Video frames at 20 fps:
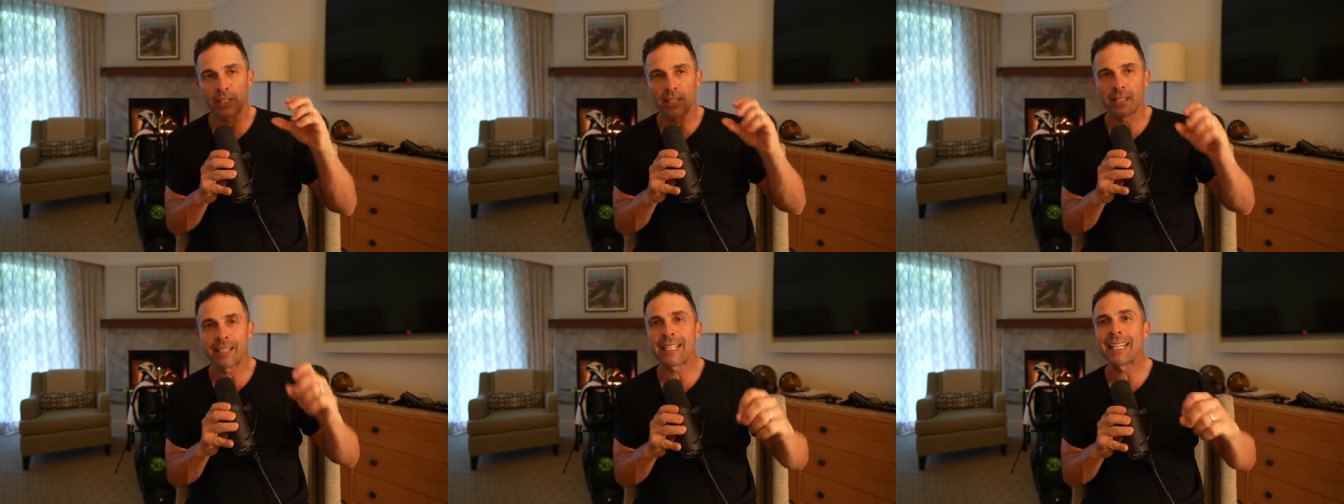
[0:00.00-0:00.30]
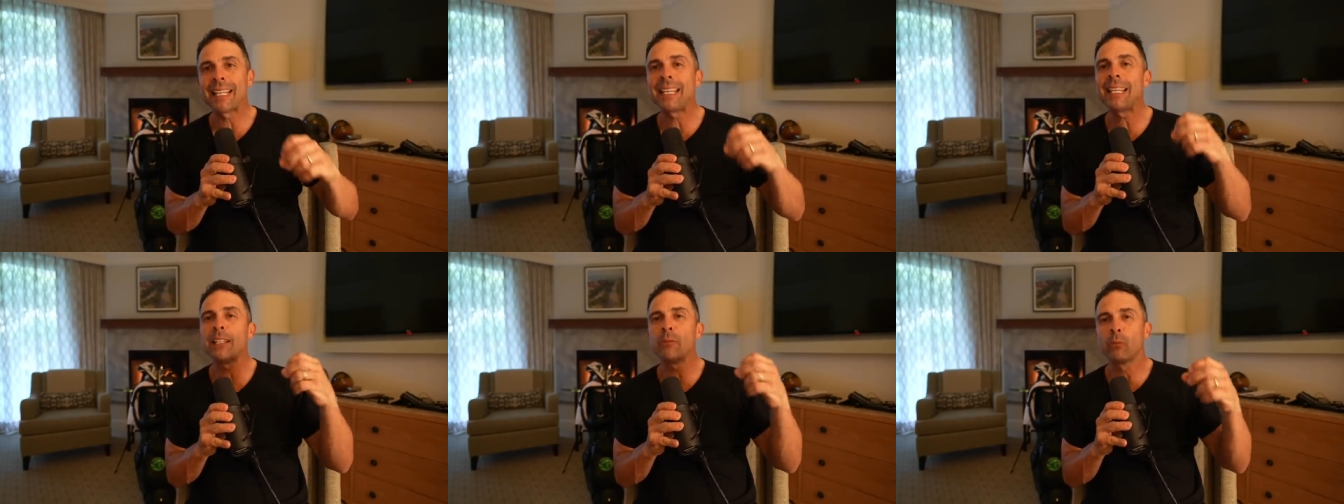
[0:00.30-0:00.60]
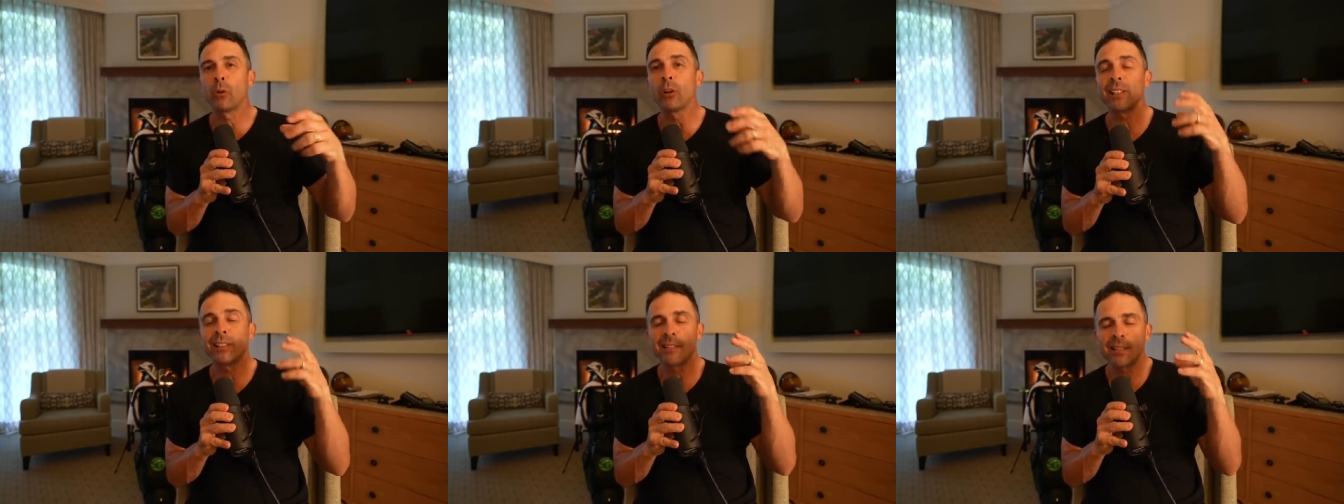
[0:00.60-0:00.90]
and te
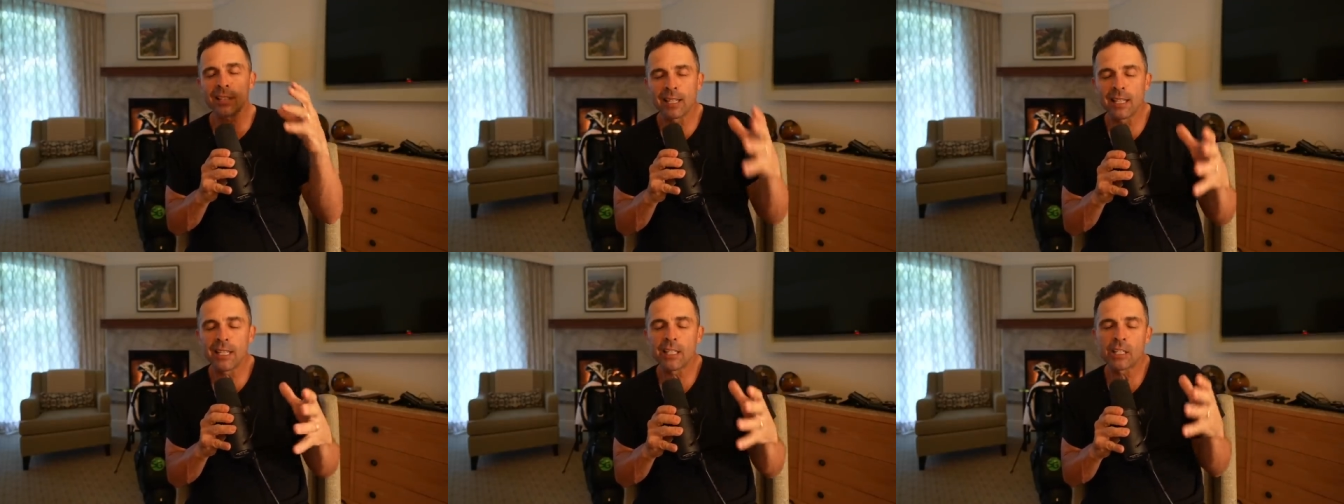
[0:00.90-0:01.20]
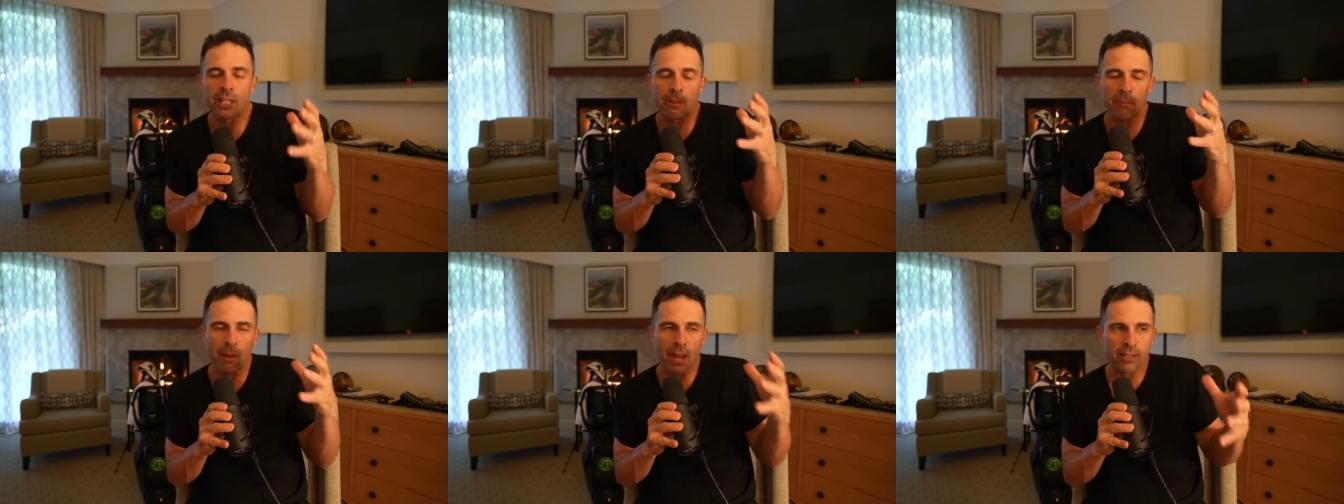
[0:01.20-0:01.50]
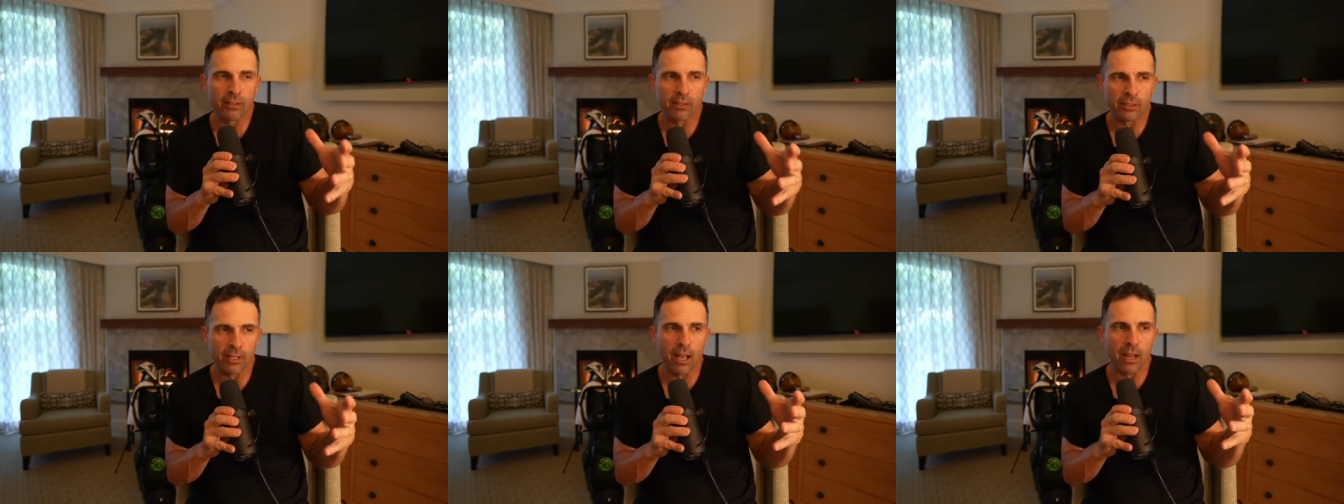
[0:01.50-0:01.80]
really teaching
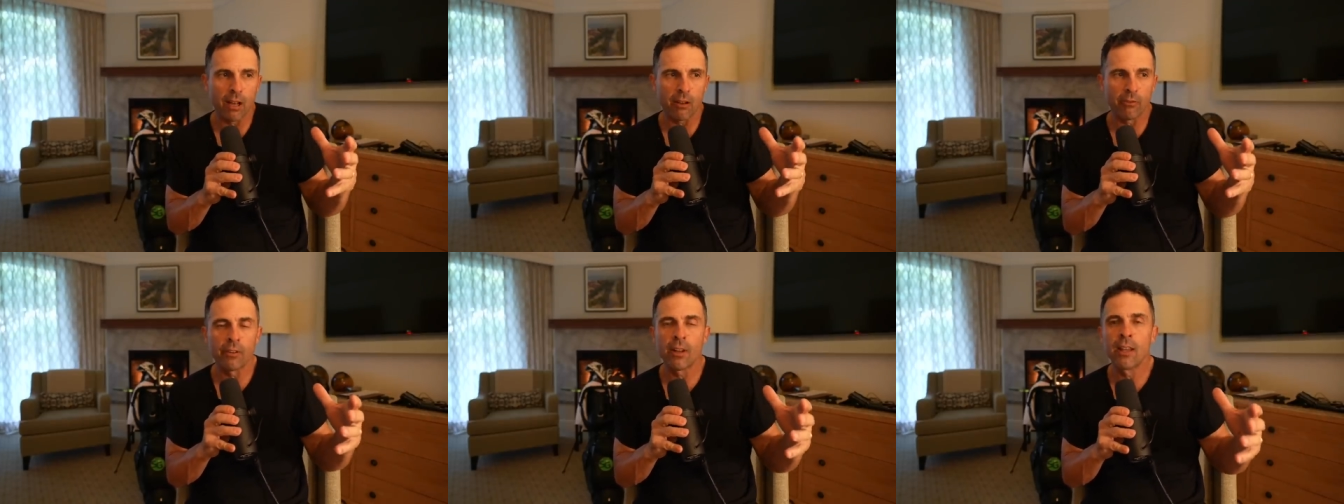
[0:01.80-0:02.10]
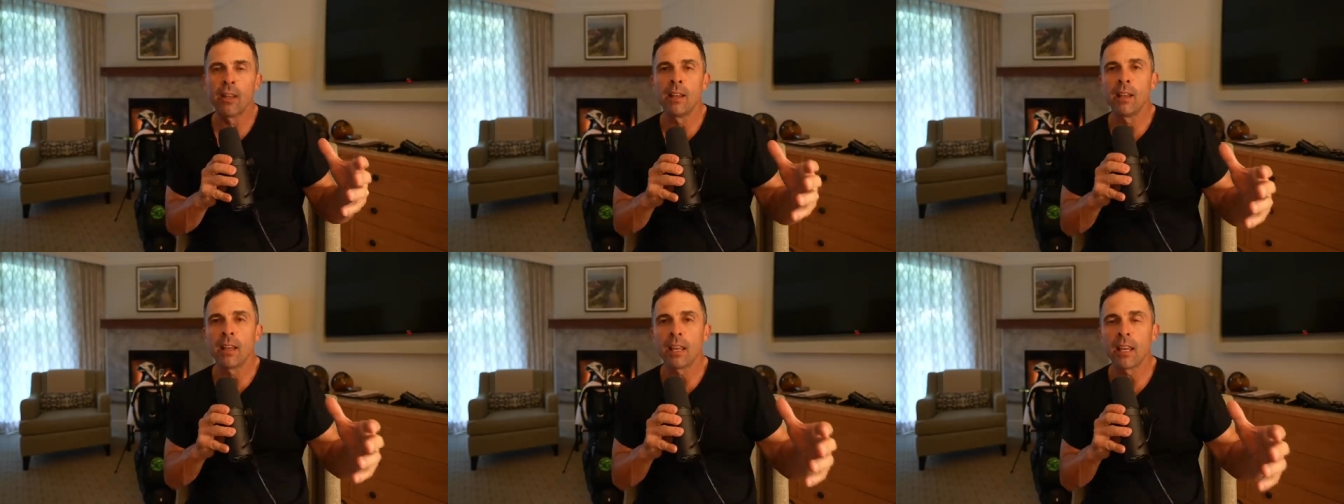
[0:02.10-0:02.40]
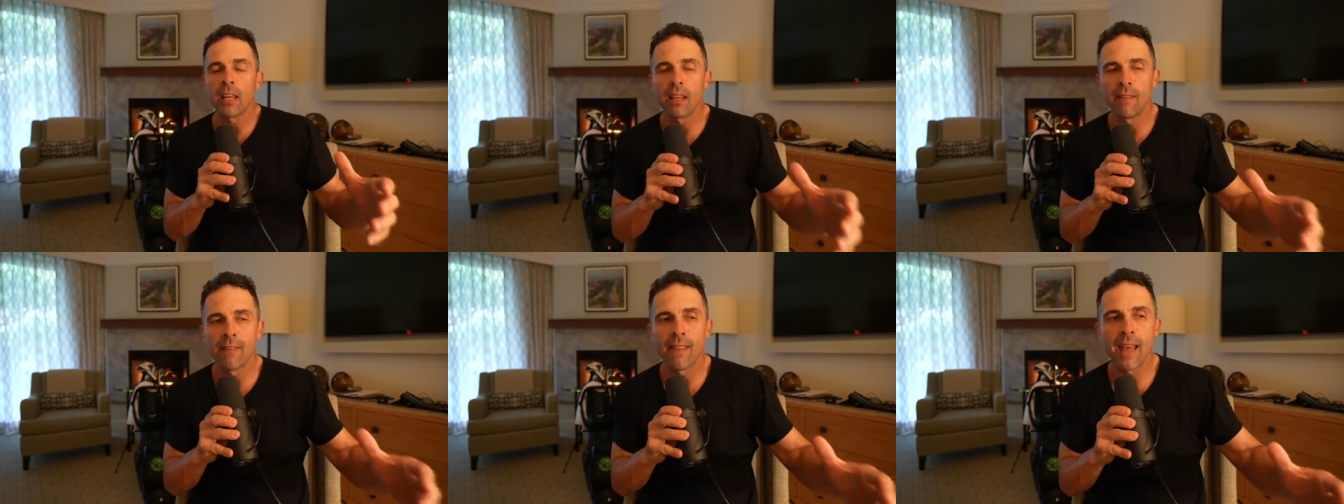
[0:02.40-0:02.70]
myself
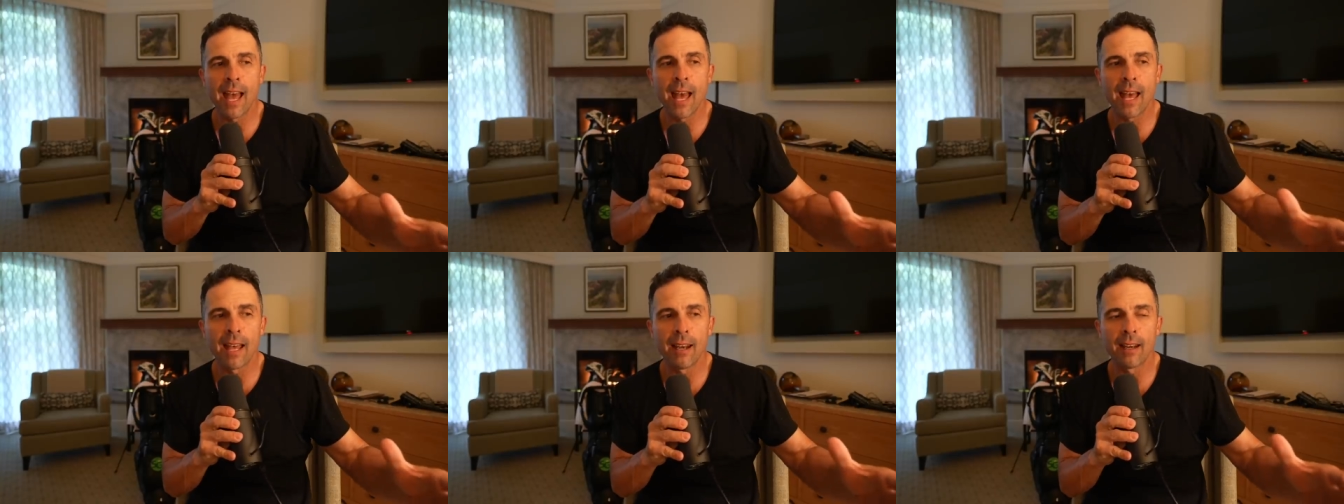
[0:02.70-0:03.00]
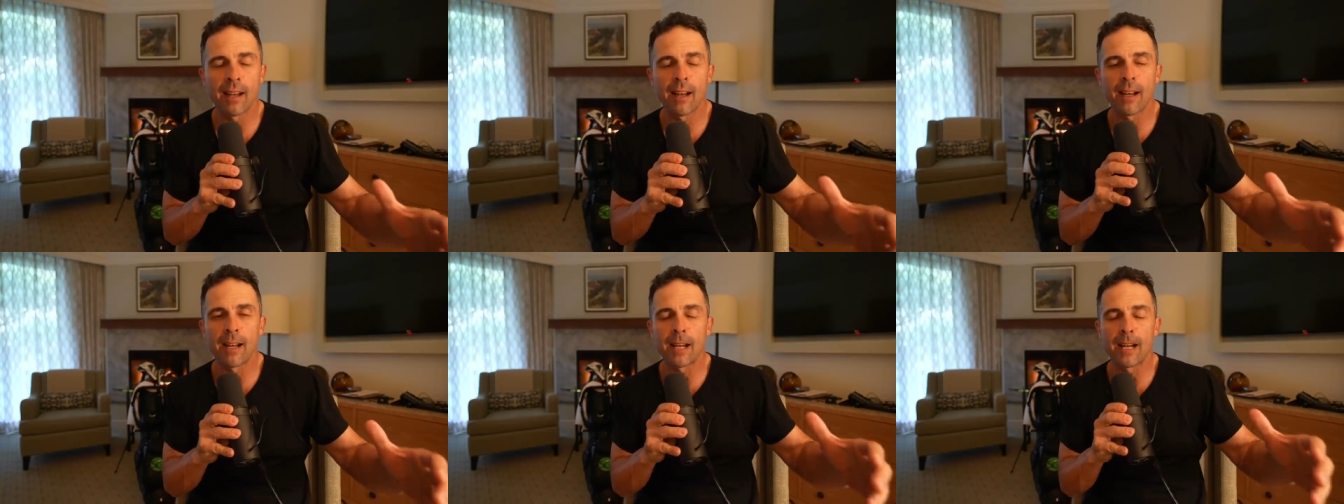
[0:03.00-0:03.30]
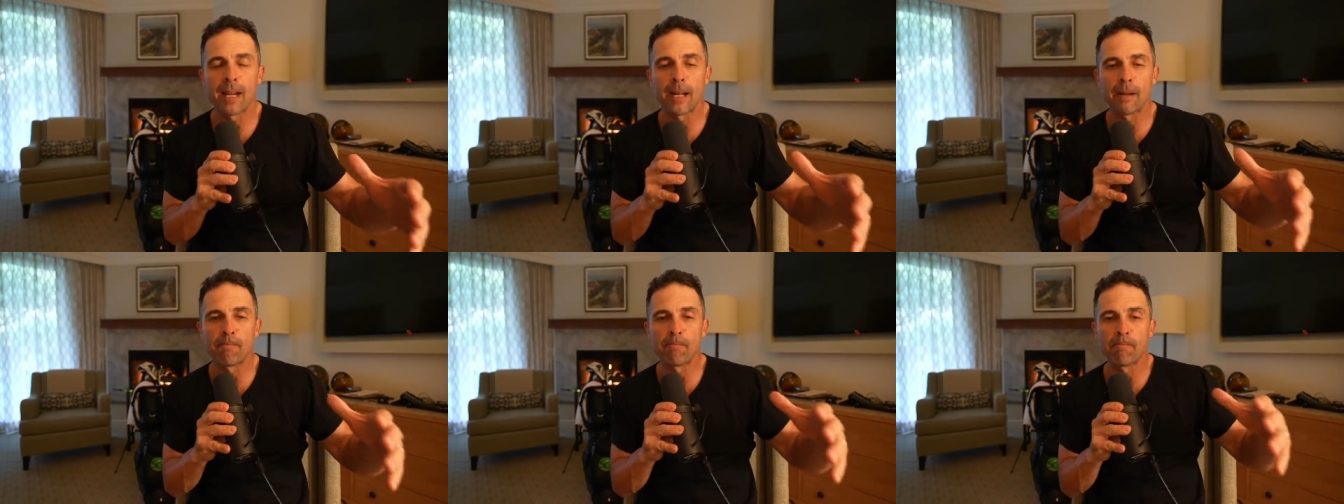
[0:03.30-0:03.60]
in that
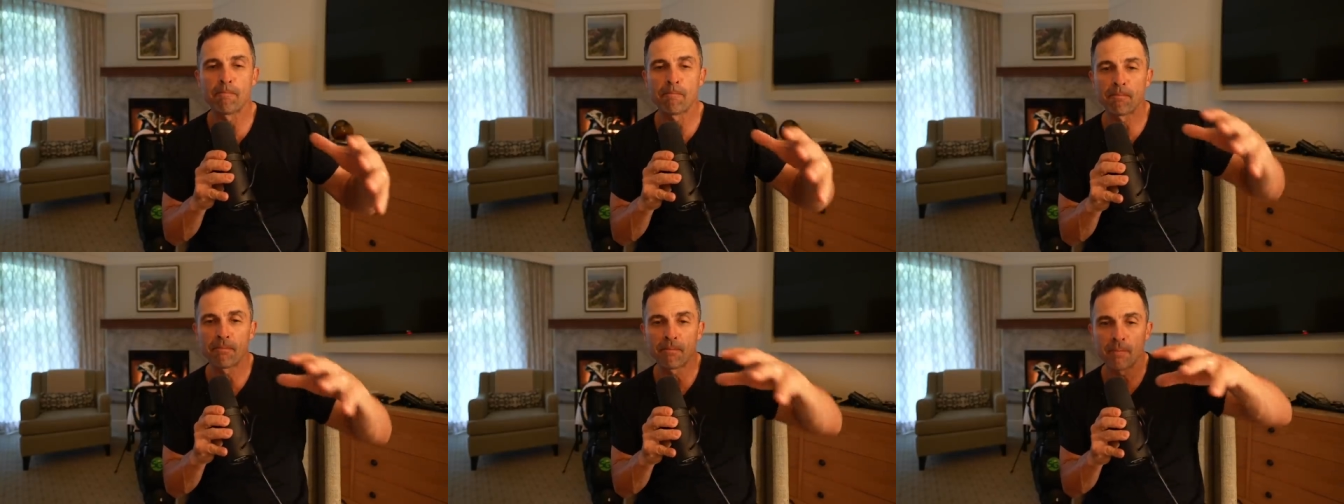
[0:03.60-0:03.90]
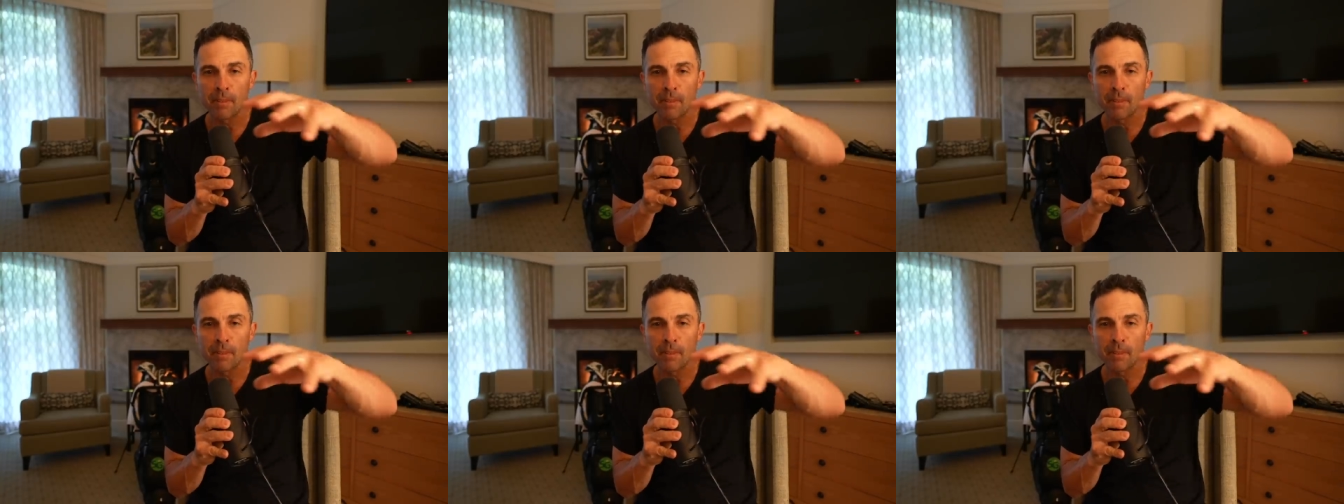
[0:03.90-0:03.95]
um,